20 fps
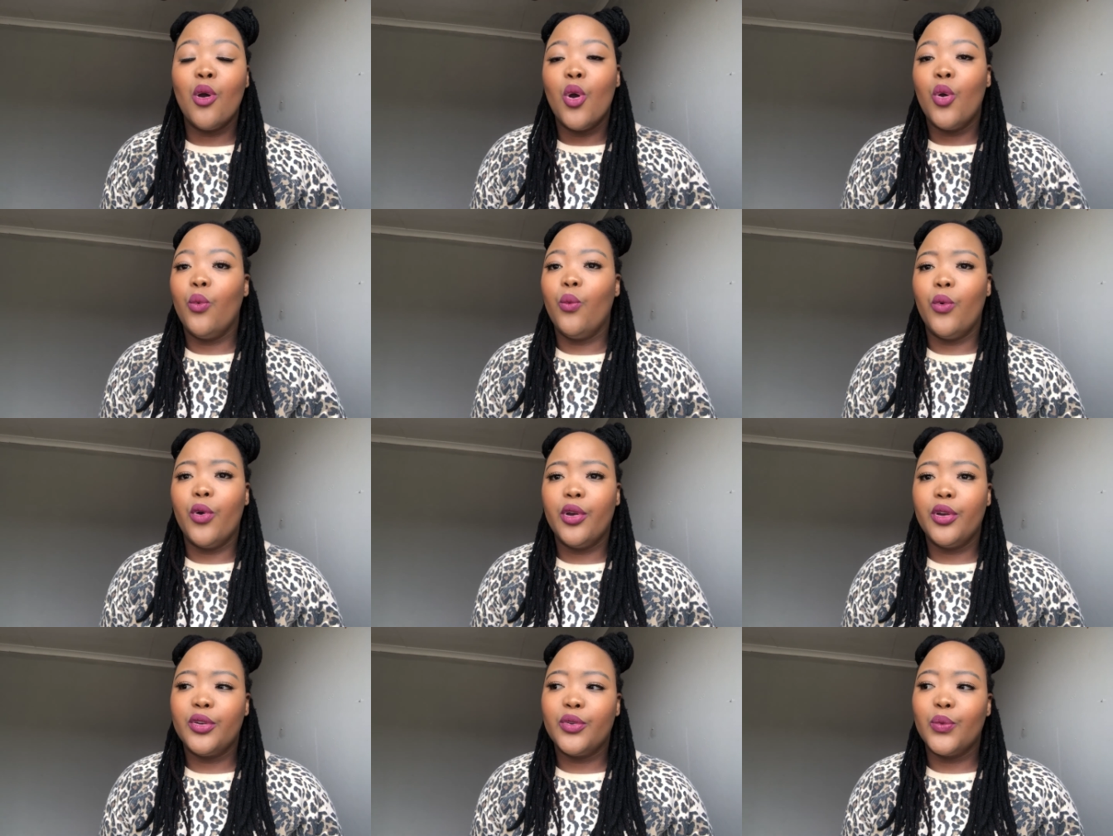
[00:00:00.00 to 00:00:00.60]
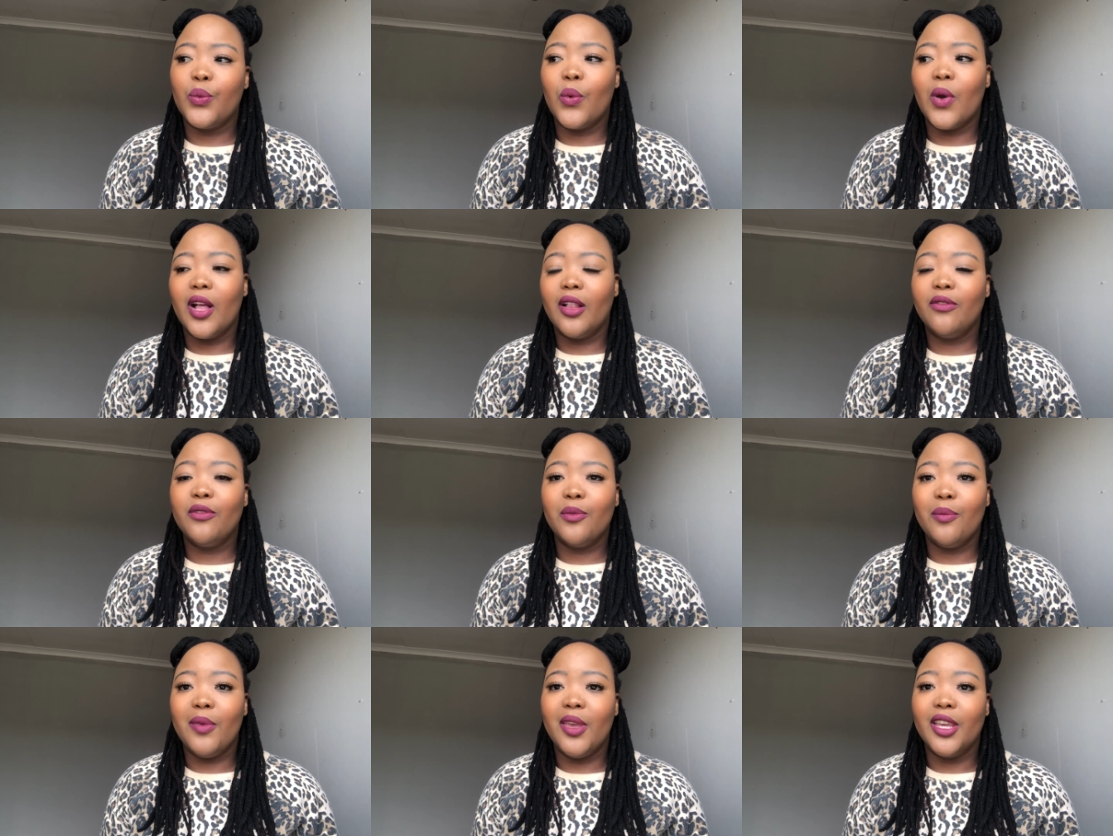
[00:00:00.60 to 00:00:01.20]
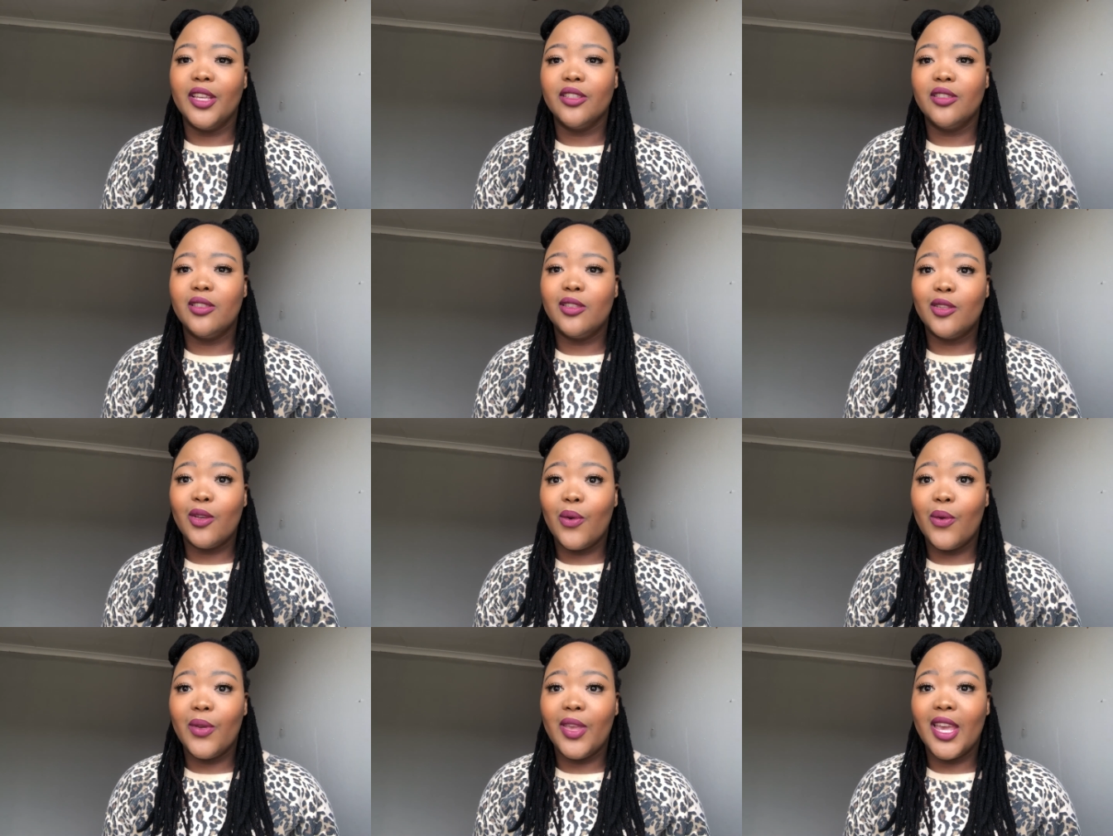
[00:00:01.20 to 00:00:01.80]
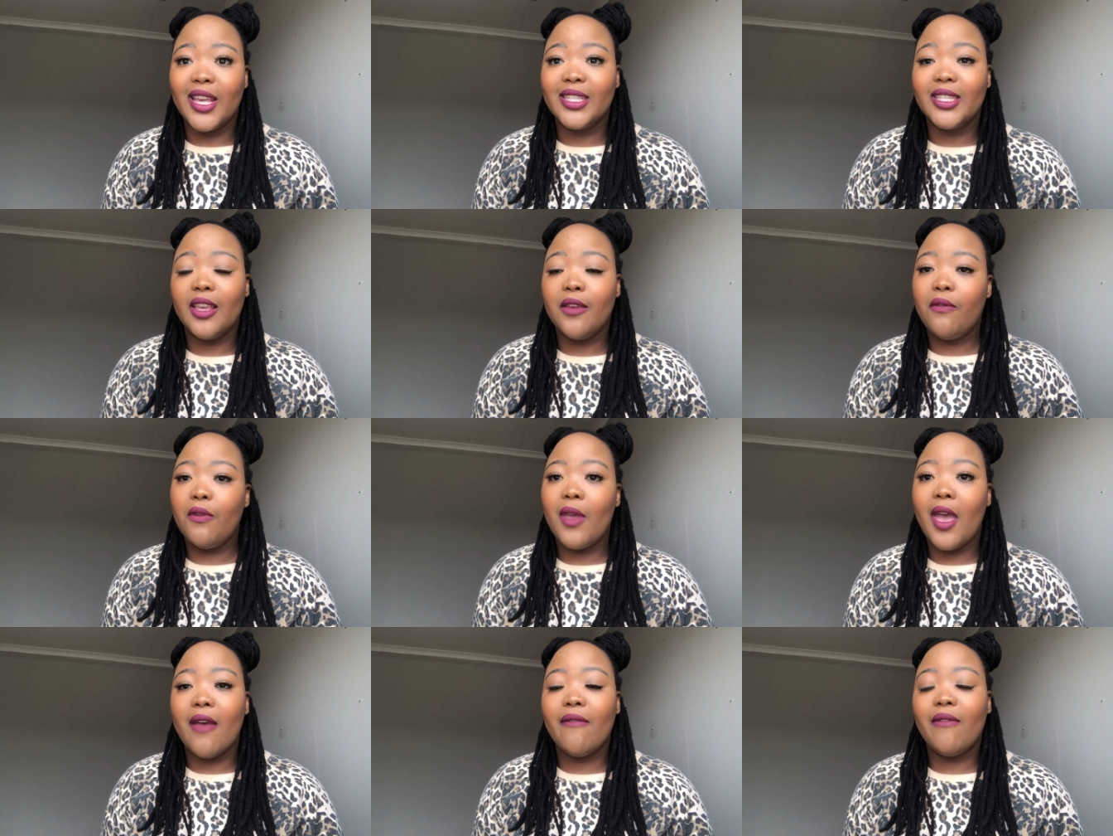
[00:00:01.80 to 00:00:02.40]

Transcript: worked well for me. So yes, if you have